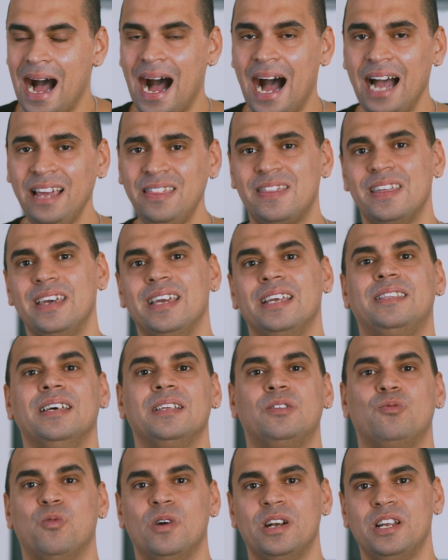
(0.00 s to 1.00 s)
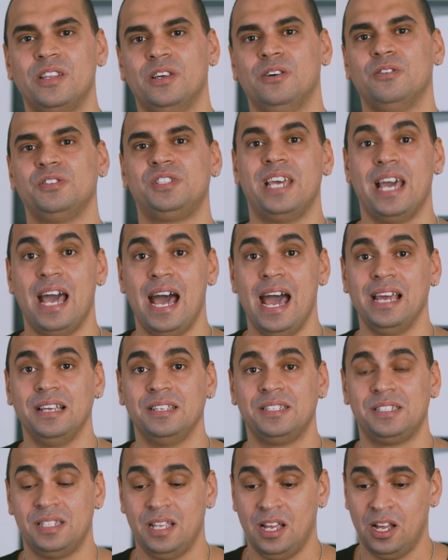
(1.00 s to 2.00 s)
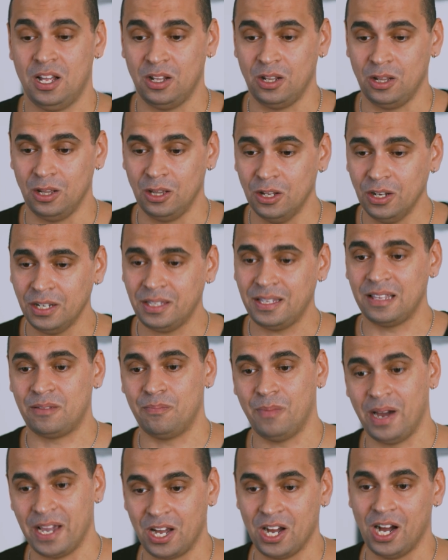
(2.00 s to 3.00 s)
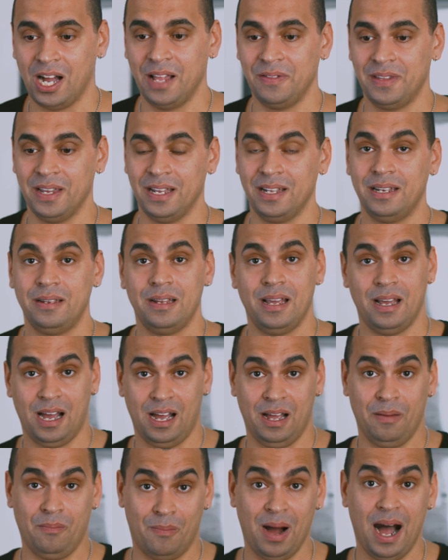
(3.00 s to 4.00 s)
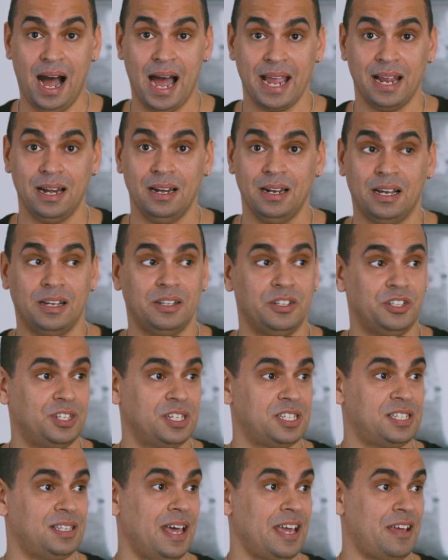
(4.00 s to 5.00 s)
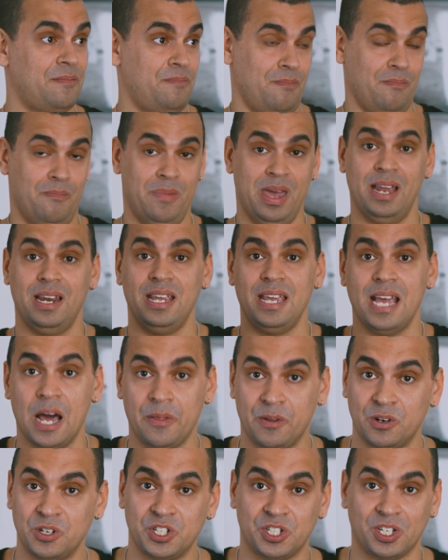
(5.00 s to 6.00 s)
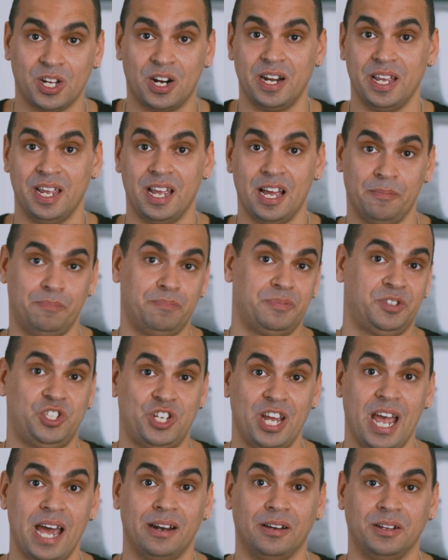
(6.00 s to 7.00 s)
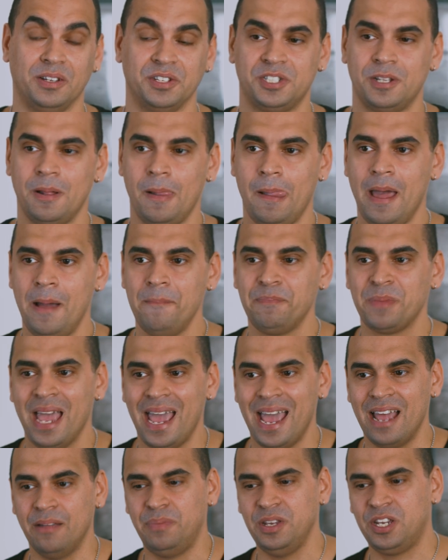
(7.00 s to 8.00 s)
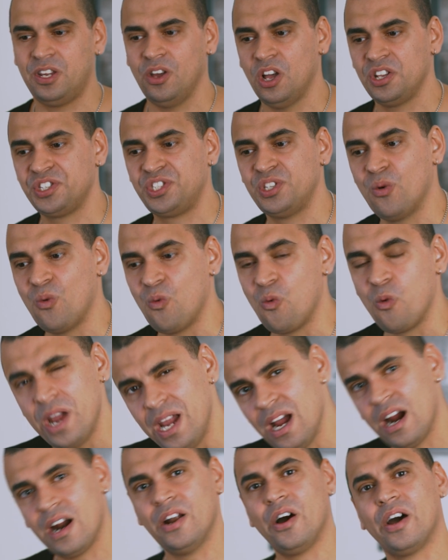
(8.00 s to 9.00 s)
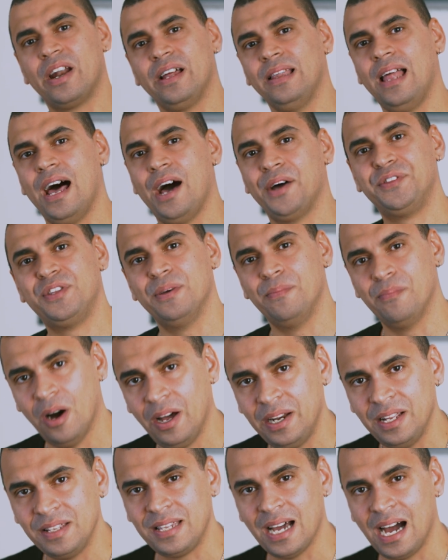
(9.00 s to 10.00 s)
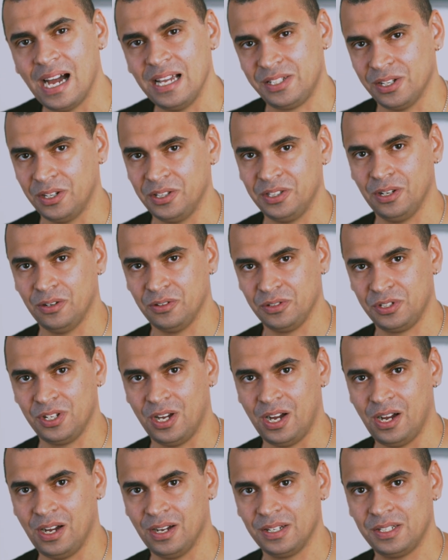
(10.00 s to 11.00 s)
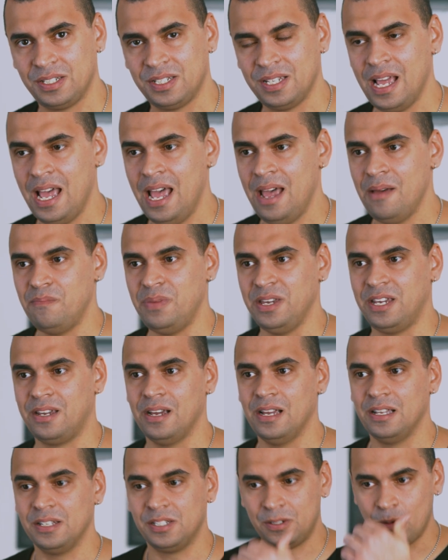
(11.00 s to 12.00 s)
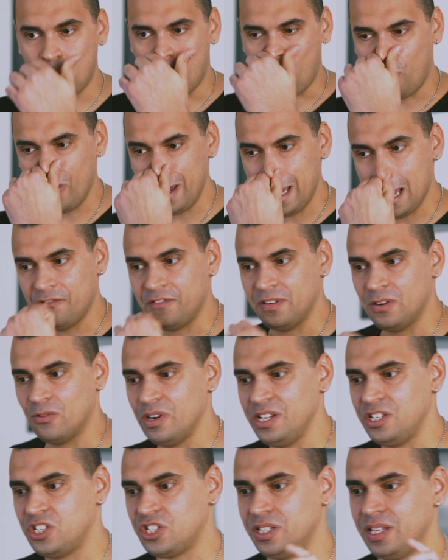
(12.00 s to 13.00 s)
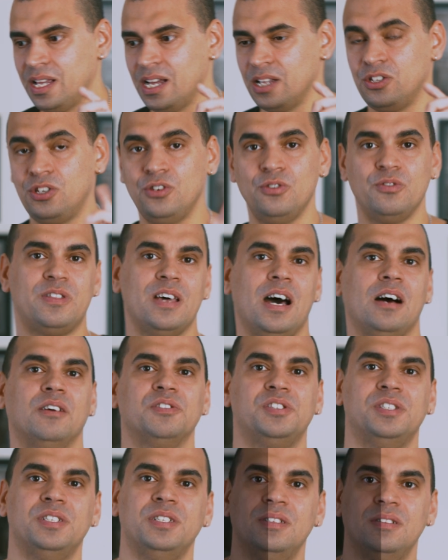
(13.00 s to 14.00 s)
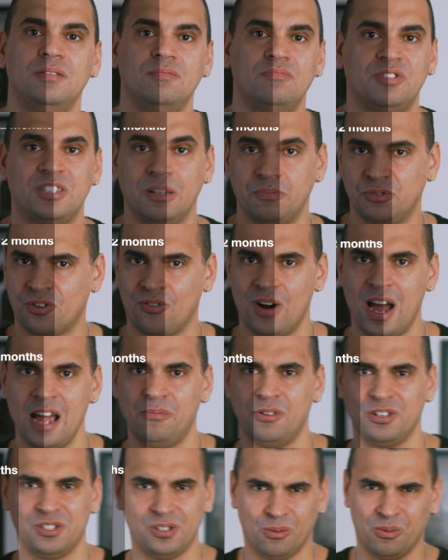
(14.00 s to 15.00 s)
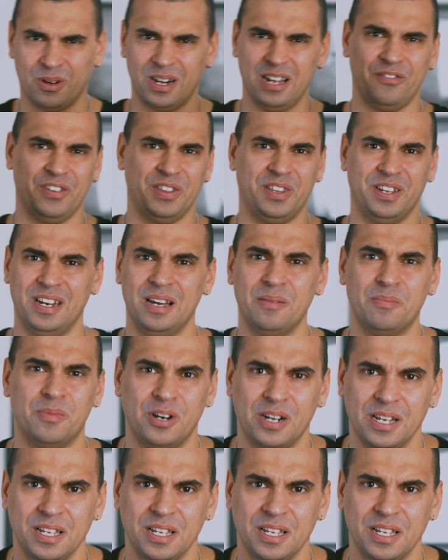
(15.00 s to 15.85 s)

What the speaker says: I think that one of those guys looked at my content, mine, just like many other starting up channels, and because we are not allowed to monetize on those songs, because we haven't reached the 2,000 subscribers or whatever the number